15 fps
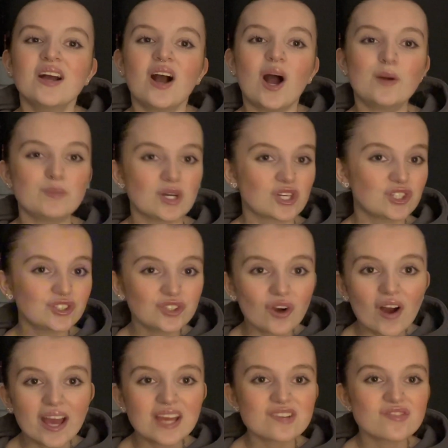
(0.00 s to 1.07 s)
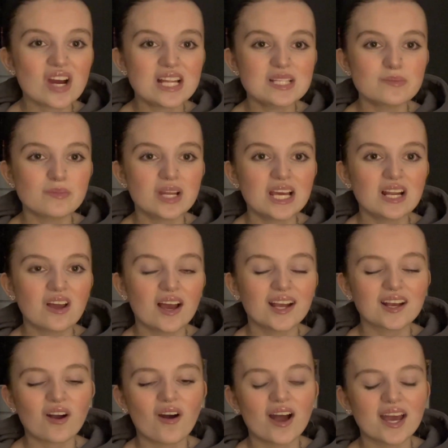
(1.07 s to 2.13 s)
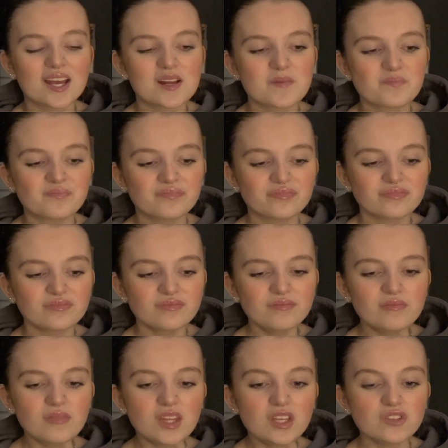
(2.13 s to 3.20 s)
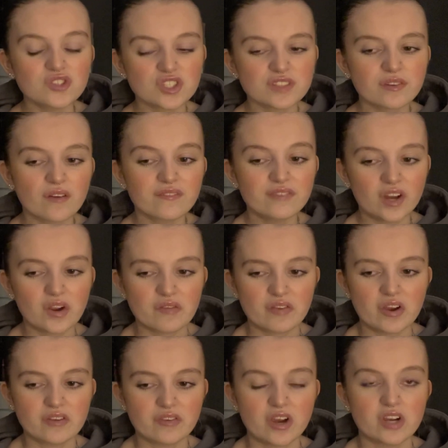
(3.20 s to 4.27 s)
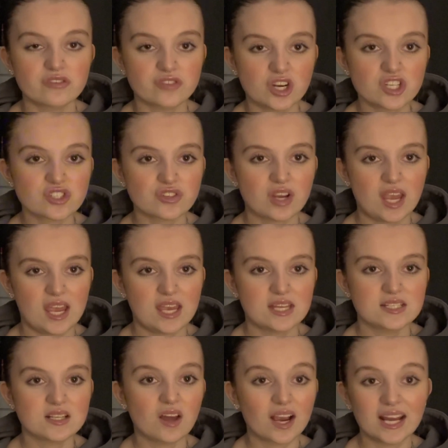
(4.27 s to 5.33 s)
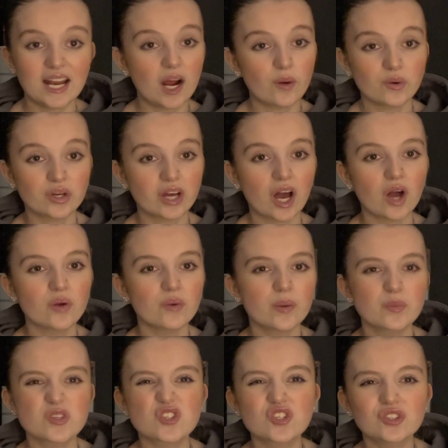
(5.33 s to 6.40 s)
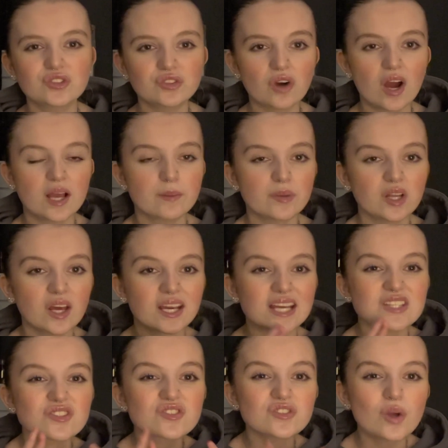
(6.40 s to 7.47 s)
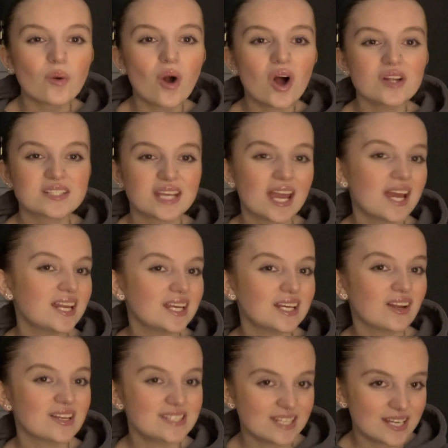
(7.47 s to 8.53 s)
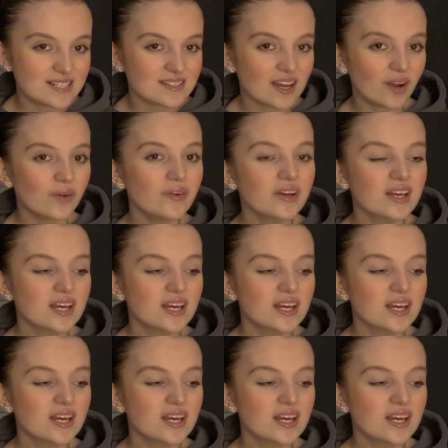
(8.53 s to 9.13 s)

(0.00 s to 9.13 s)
I'm like crying randomly. Like I just felt very very very frustrated like an hour ago and was crying but like it's so hard to get any like tears out